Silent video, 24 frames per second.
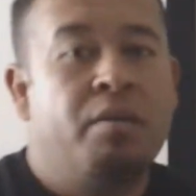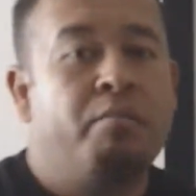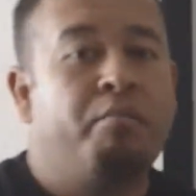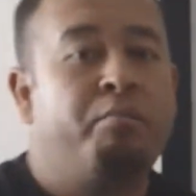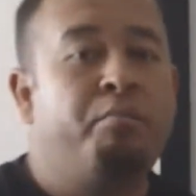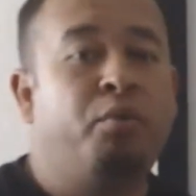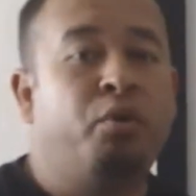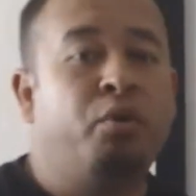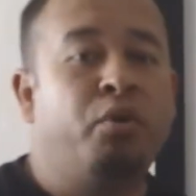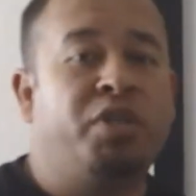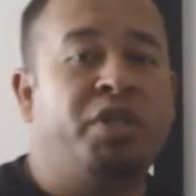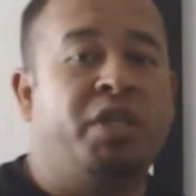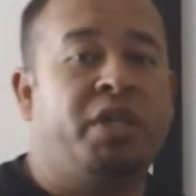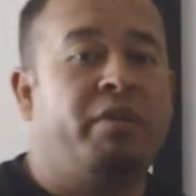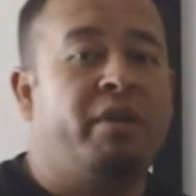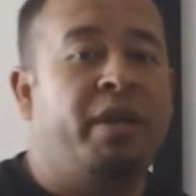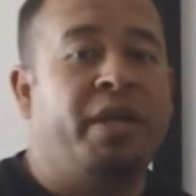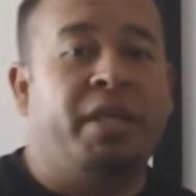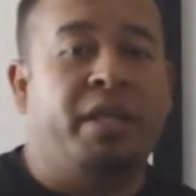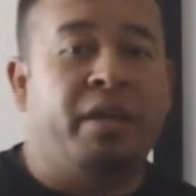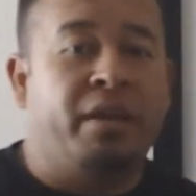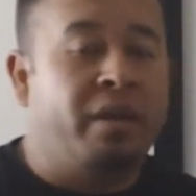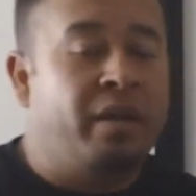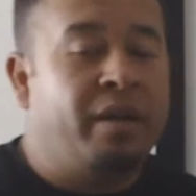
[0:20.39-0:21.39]
Bull
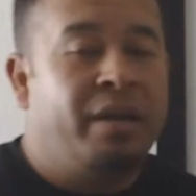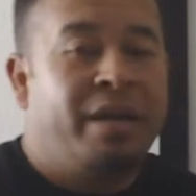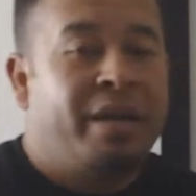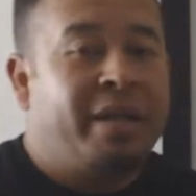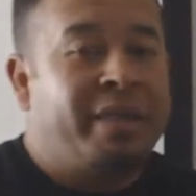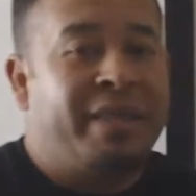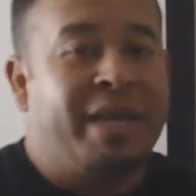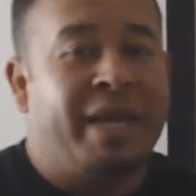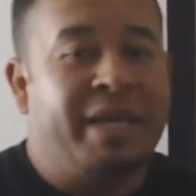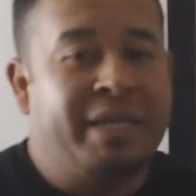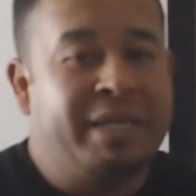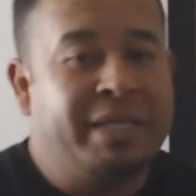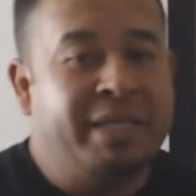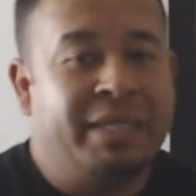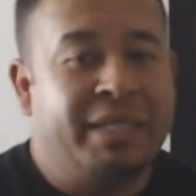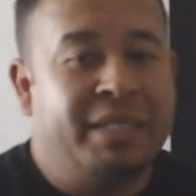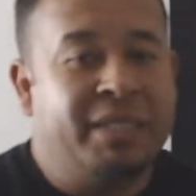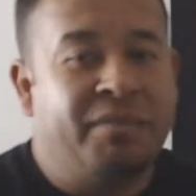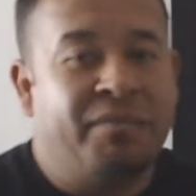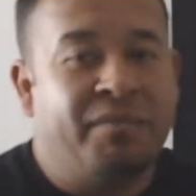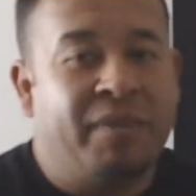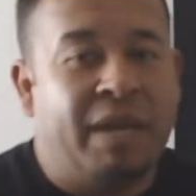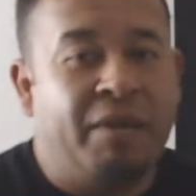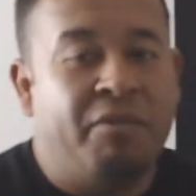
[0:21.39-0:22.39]
right there. That just
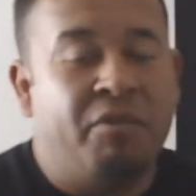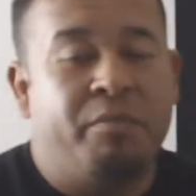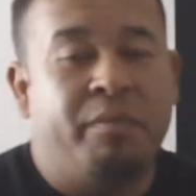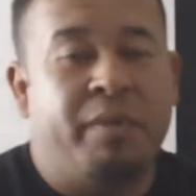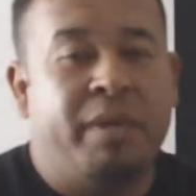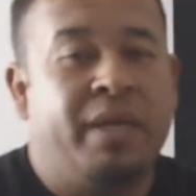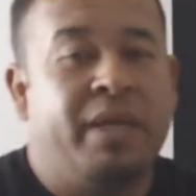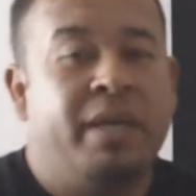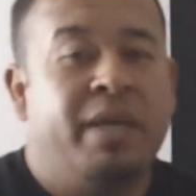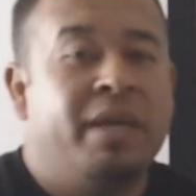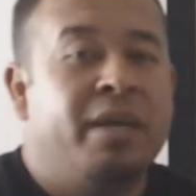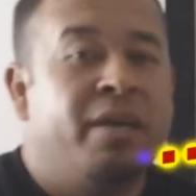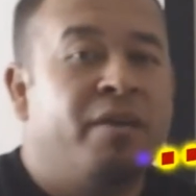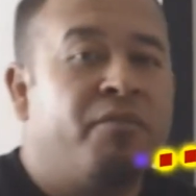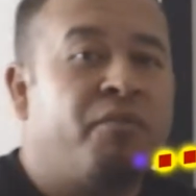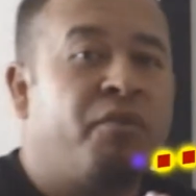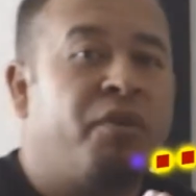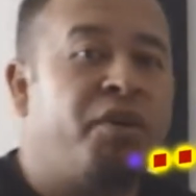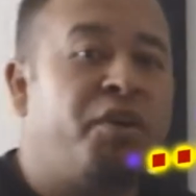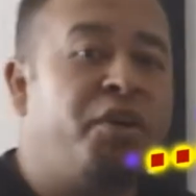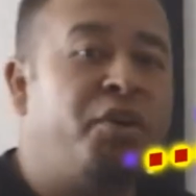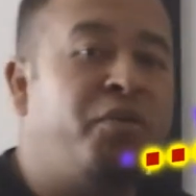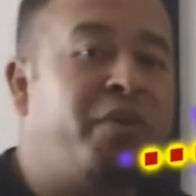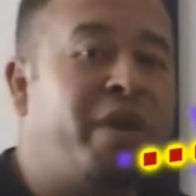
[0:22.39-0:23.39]
doesn't fly with me.
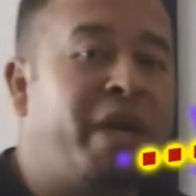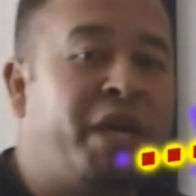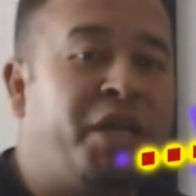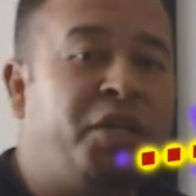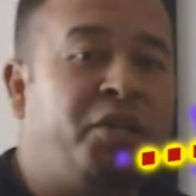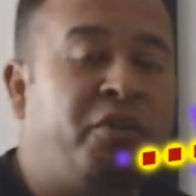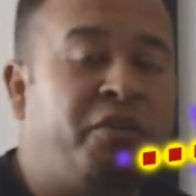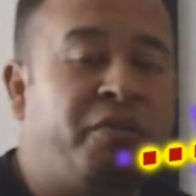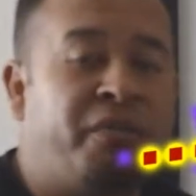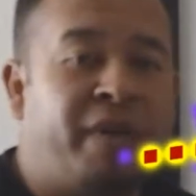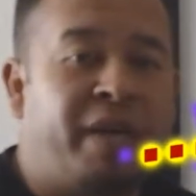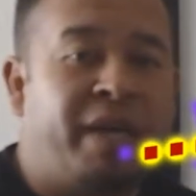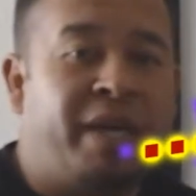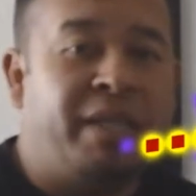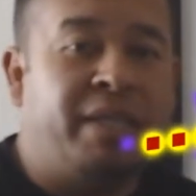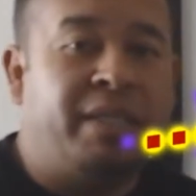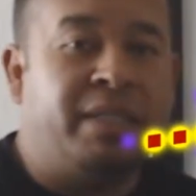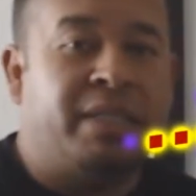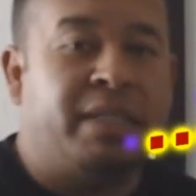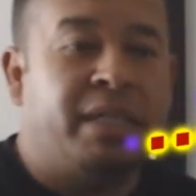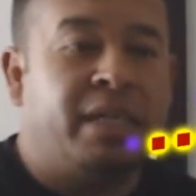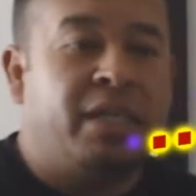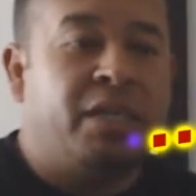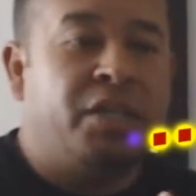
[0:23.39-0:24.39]
For you Angel
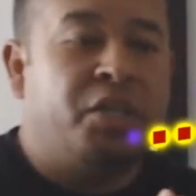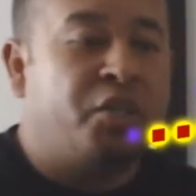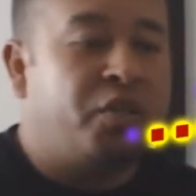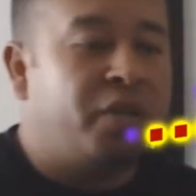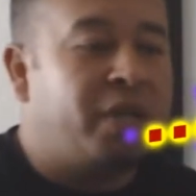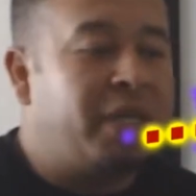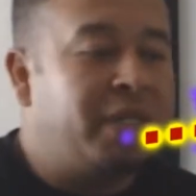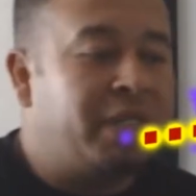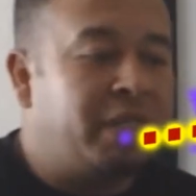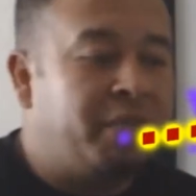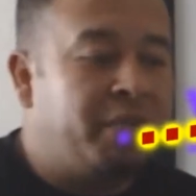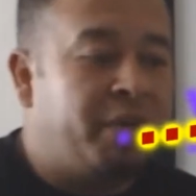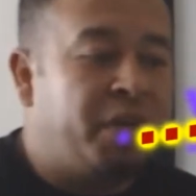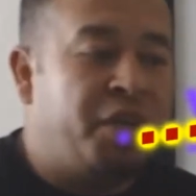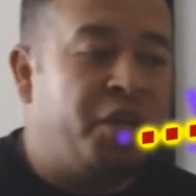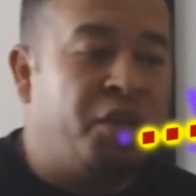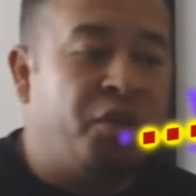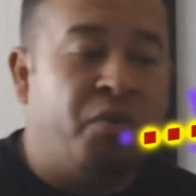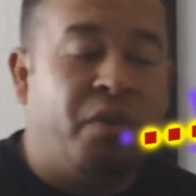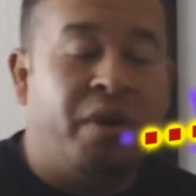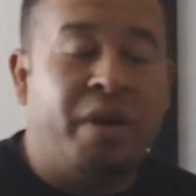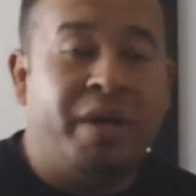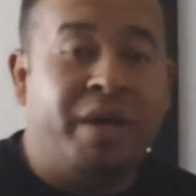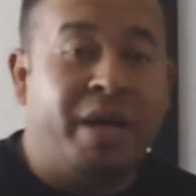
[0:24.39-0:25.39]
fans, trust me,
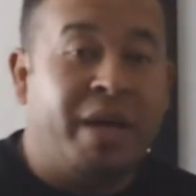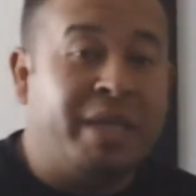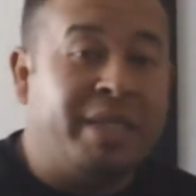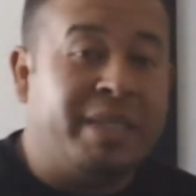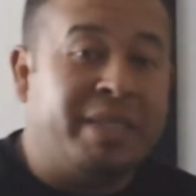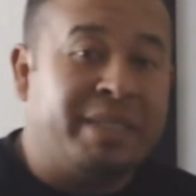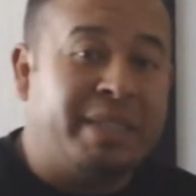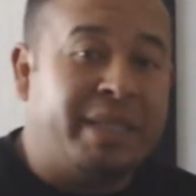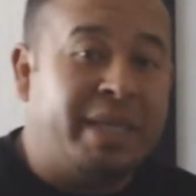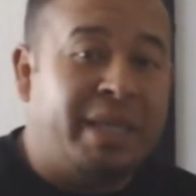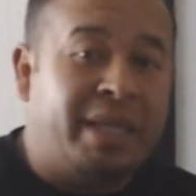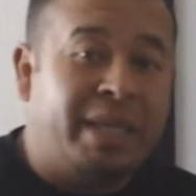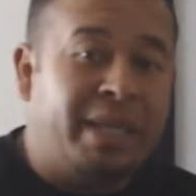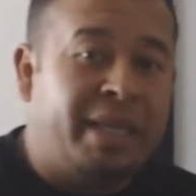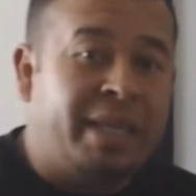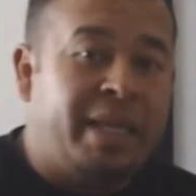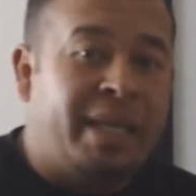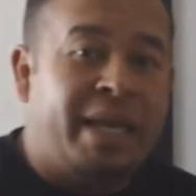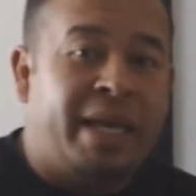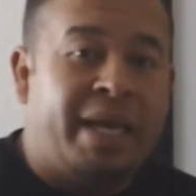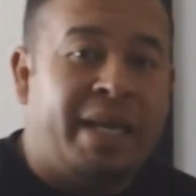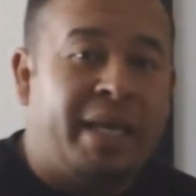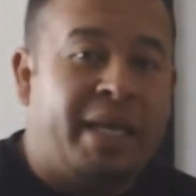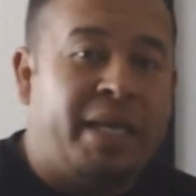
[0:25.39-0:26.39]
you are not
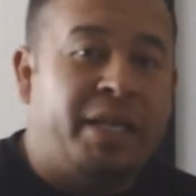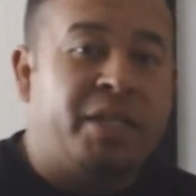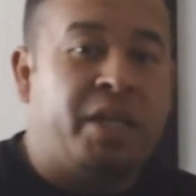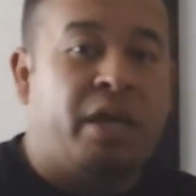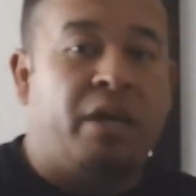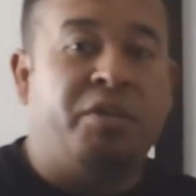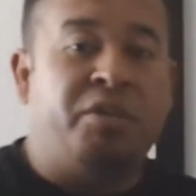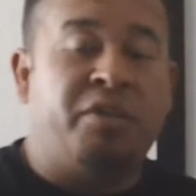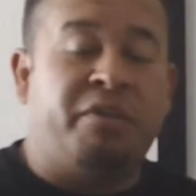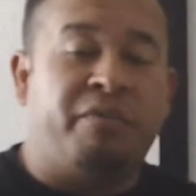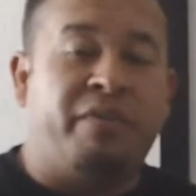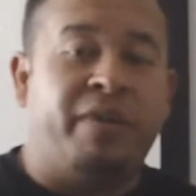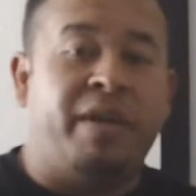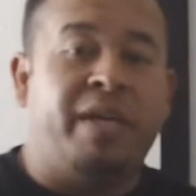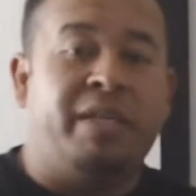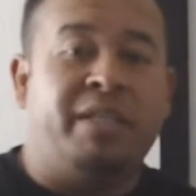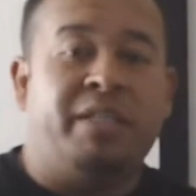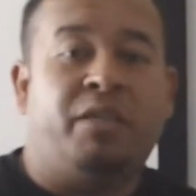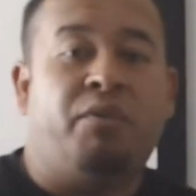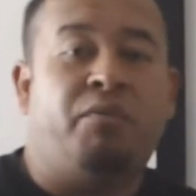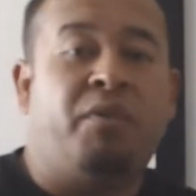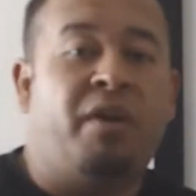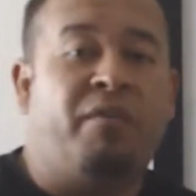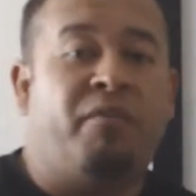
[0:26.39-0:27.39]
stealing any Dodger
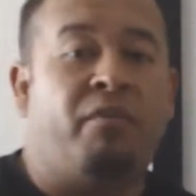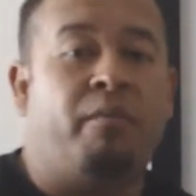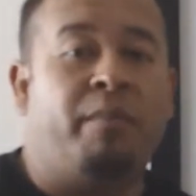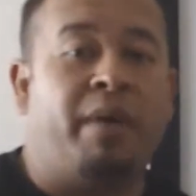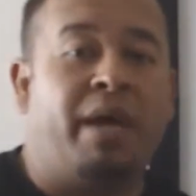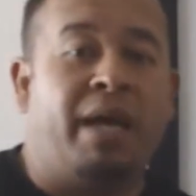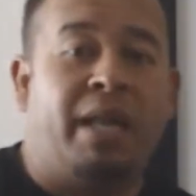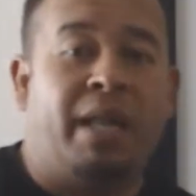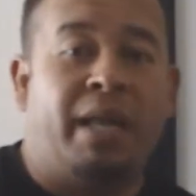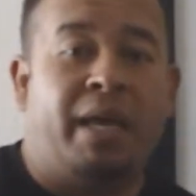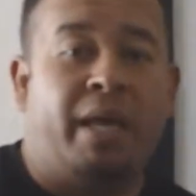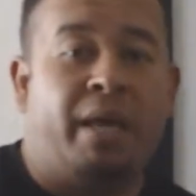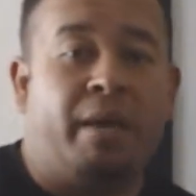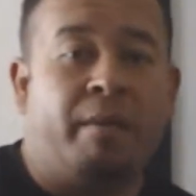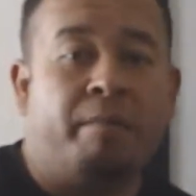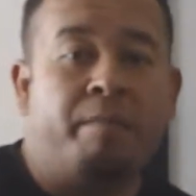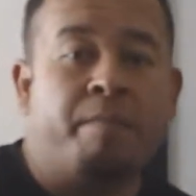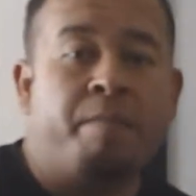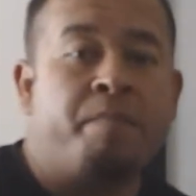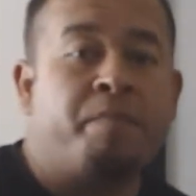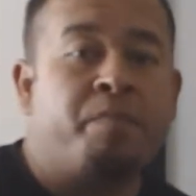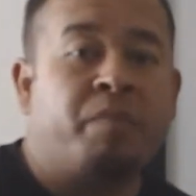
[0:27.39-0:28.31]
fans away from LA.